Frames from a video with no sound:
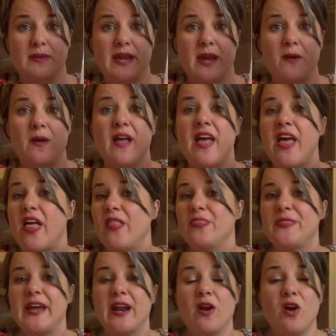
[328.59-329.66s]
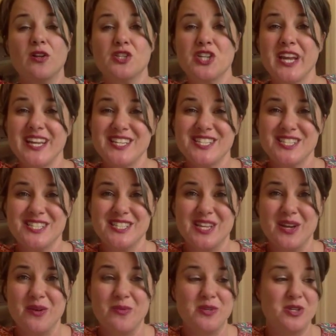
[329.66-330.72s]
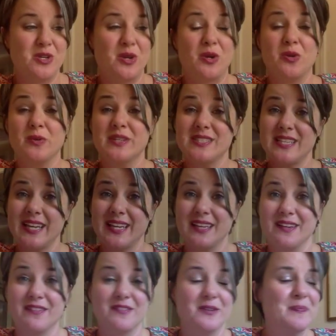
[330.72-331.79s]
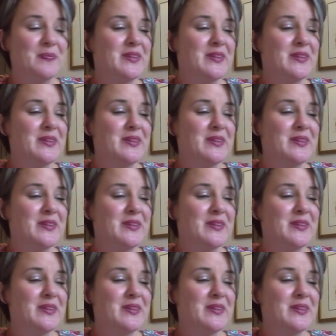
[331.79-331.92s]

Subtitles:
Now, that all changes though when you go to Executive.